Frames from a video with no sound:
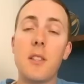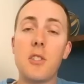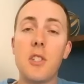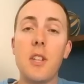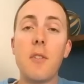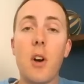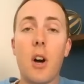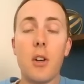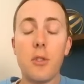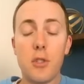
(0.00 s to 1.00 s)
the Geneva
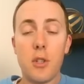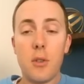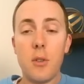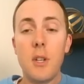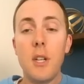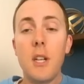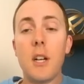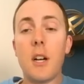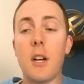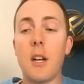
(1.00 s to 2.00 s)
Auto Show.
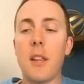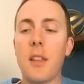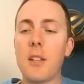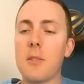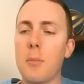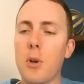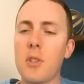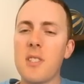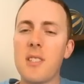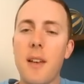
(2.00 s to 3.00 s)
I think it's
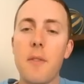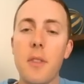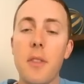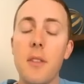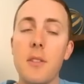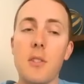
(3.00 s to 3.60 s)
March 7th,